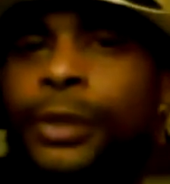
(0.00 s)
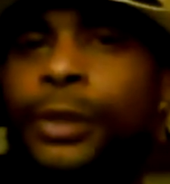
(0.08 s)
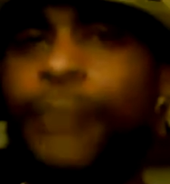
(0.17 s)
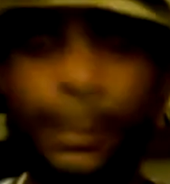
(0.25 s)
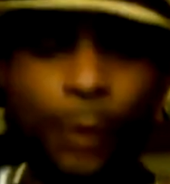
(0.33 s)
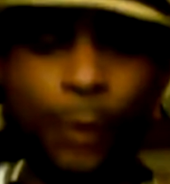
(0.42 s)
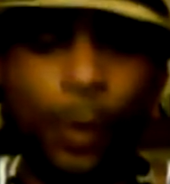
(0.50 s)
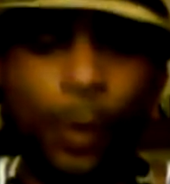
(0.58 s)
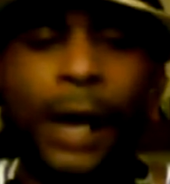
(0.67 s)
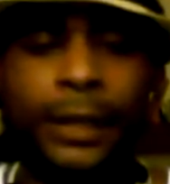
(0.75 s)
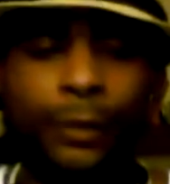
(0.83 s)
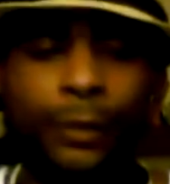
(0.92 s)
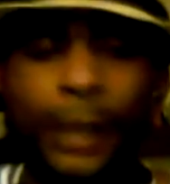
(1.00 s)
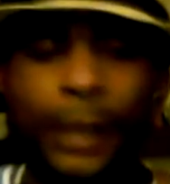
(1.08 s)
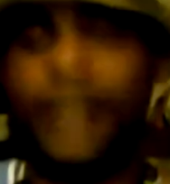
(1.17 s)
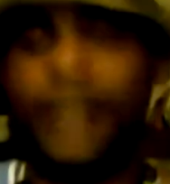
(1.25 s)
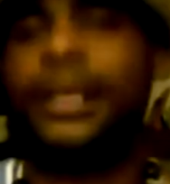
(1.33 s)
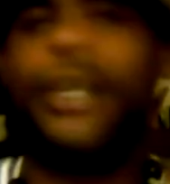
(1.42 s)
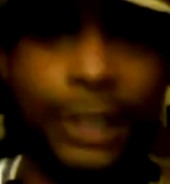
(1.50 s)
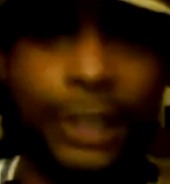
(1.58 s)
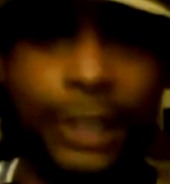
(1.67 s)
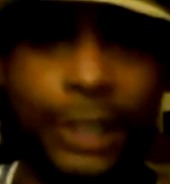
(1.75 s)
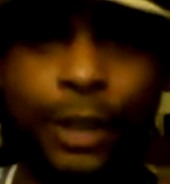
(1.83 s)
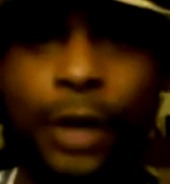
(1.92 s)
The people want
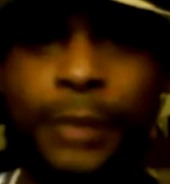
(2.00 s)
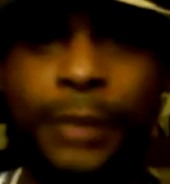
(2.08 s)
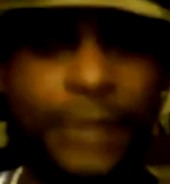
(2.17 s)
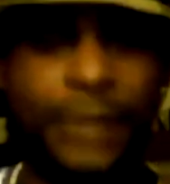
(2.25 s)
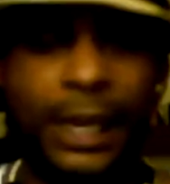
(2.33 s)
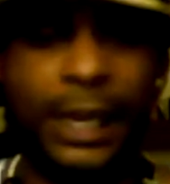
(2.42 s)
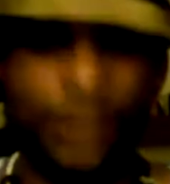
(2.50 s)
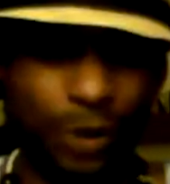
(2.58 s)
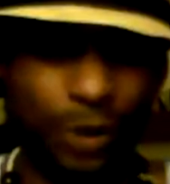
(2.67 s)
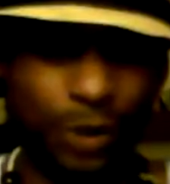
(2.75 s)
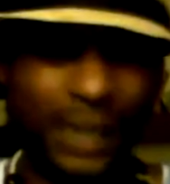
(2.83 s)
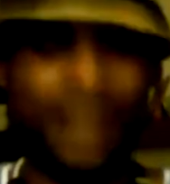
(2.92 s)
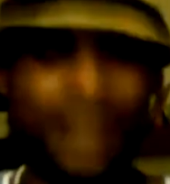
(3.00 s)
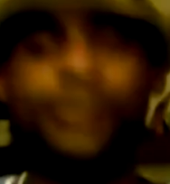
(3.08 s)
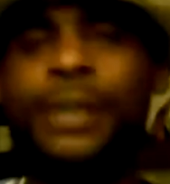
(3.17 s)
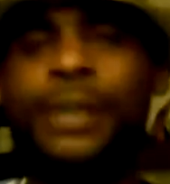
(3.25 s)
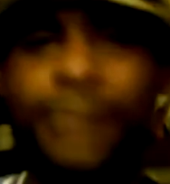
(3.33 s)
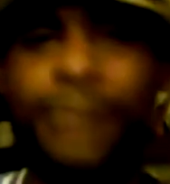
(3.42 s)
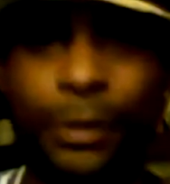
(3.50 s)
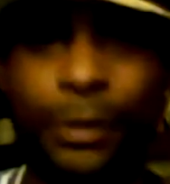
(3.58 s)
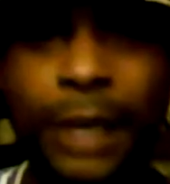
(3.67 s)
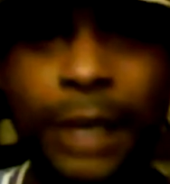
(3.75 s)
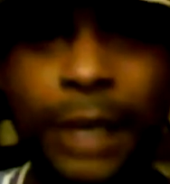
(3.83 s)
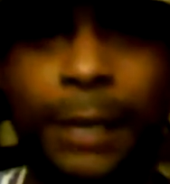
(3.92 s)
recognition, you know what I'm saying? So you got to give them something to
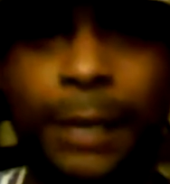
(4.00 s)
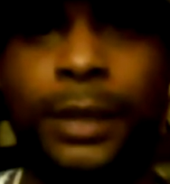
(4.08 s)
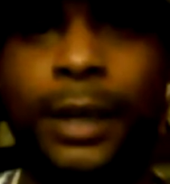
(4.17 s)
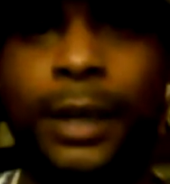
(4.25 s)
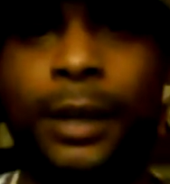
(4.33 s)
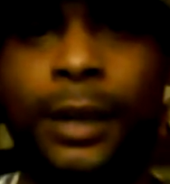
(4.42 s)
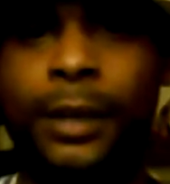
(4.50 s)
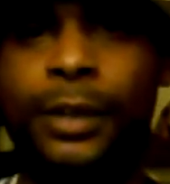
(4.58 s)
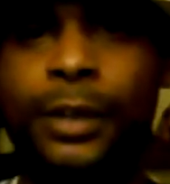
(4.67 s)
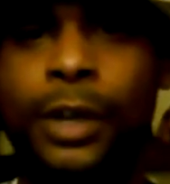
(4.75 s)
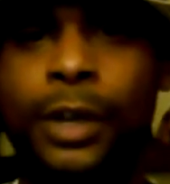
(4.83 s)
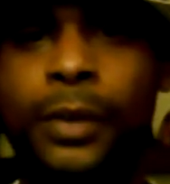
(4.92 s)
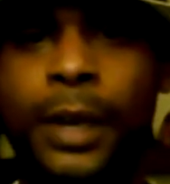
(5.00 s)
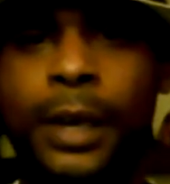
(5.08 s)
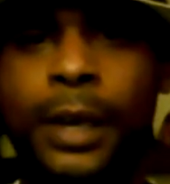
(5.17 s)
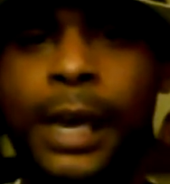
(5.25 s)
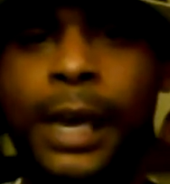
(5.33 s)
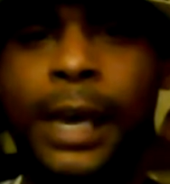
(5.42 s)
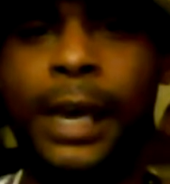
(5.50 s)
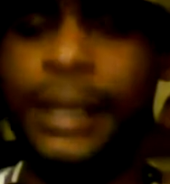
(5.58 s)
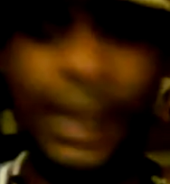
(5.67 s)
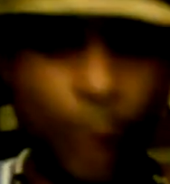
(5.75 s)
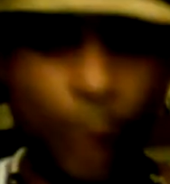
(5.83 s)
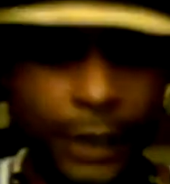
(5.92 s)
read about, you know? And
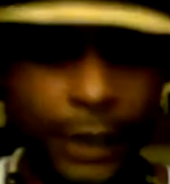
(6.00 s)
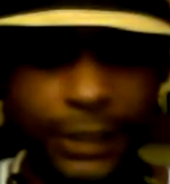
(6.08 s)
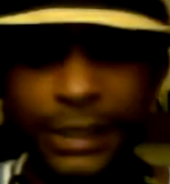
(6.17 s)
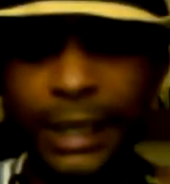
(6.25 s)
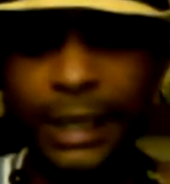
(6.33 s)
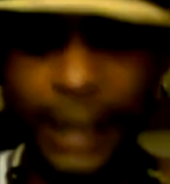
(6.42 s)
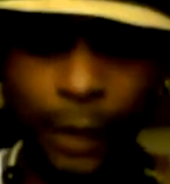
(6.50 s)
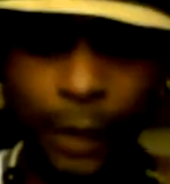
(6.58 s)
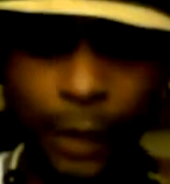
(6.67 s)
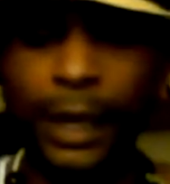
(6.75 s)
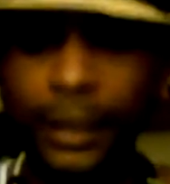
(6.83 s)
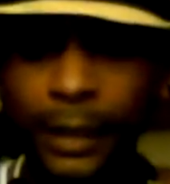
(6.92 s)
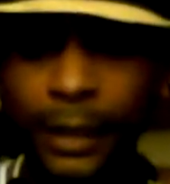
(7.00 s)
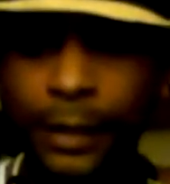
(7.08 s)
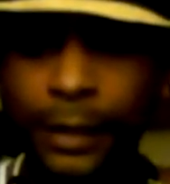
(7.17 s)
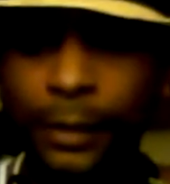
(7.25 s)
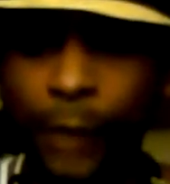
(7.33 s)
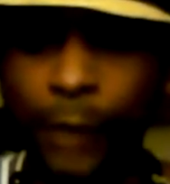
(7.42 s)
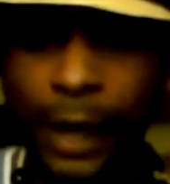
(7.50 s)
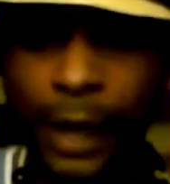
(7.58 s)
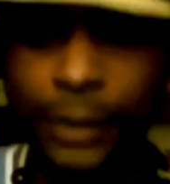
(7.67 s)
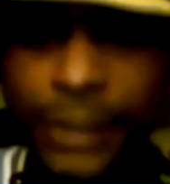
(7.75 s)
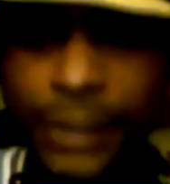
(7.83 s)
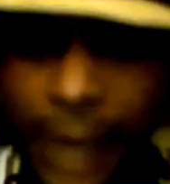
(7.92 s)
they want to see that, okay,
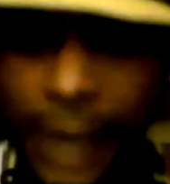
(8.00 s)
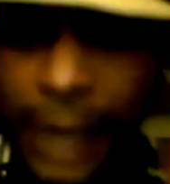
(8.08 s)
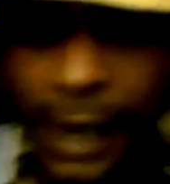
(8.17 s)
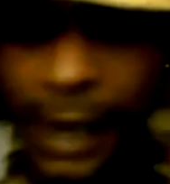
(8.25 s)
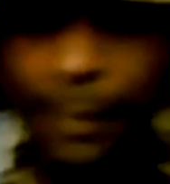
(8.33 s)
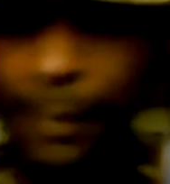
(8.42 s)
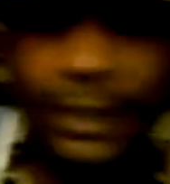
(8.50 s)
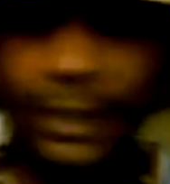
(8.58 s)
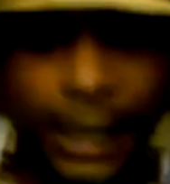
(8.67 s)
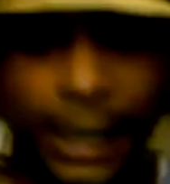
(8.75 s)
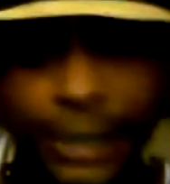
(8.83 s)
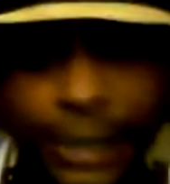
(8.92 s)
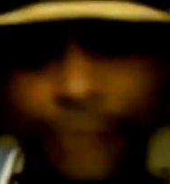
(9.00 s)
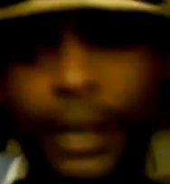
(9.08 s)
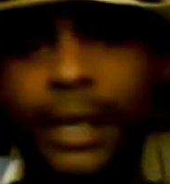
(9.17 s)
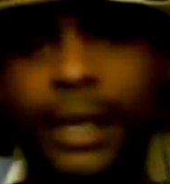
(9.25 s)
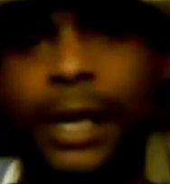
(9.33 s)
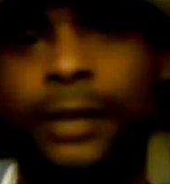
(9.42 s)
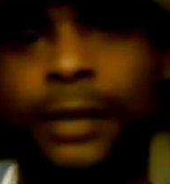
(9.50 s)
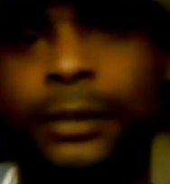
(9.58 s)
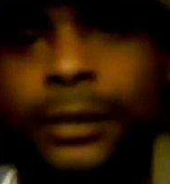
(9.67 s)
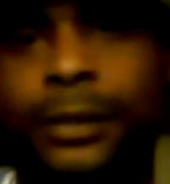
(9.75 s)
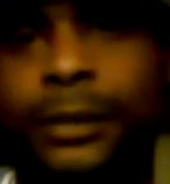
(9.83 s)
wow, this guy got my attention right now.